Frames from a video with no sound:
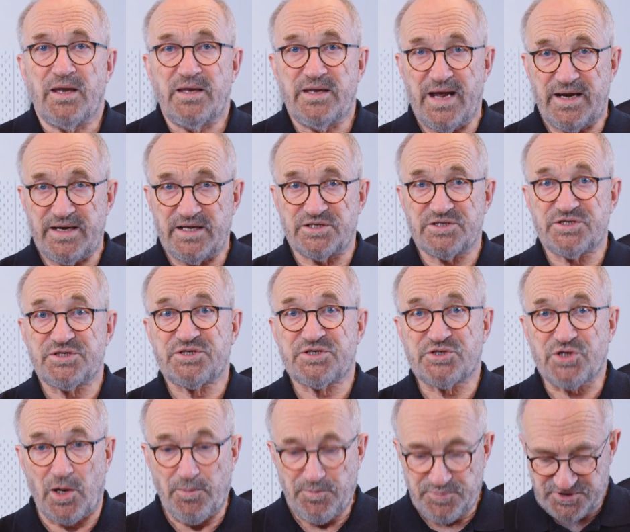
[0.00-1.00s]
then it
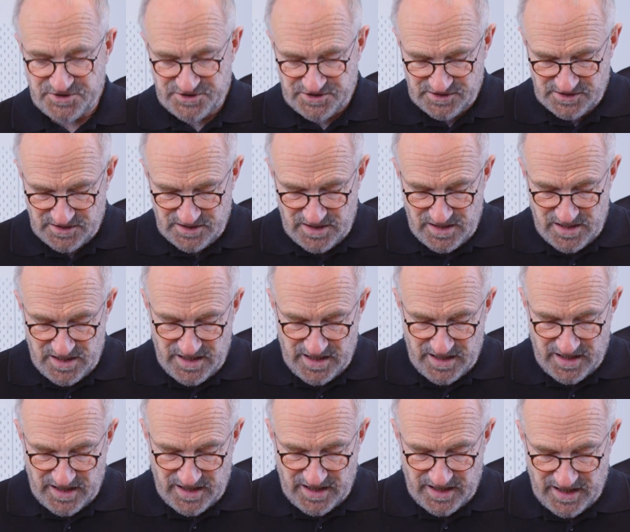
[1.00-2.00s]
stops,
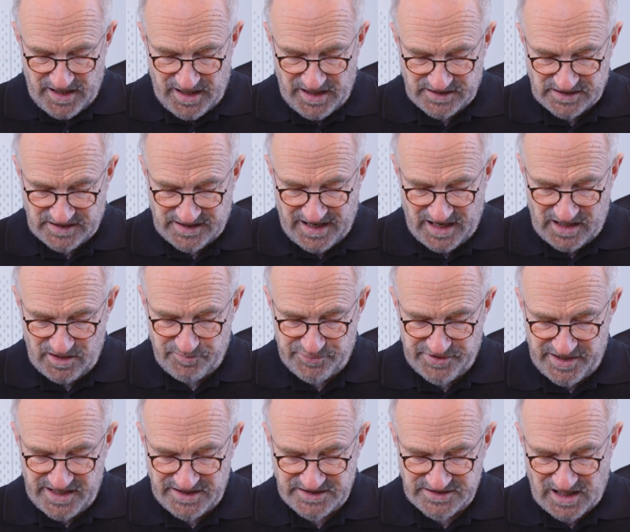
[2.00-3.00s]
it
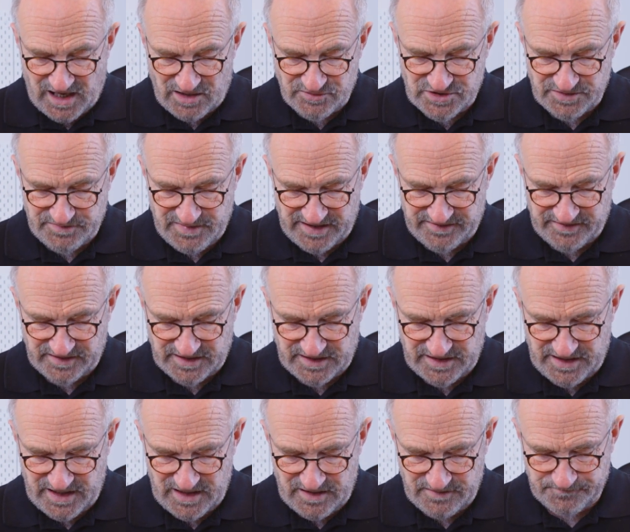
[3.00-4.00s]
calibrates
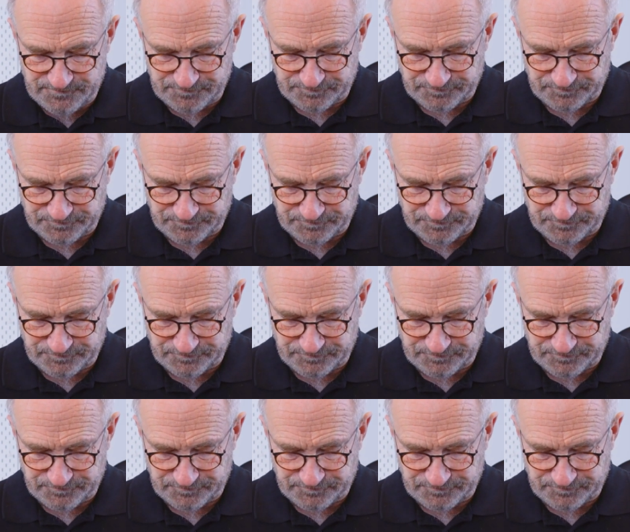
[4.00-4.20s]
automatically,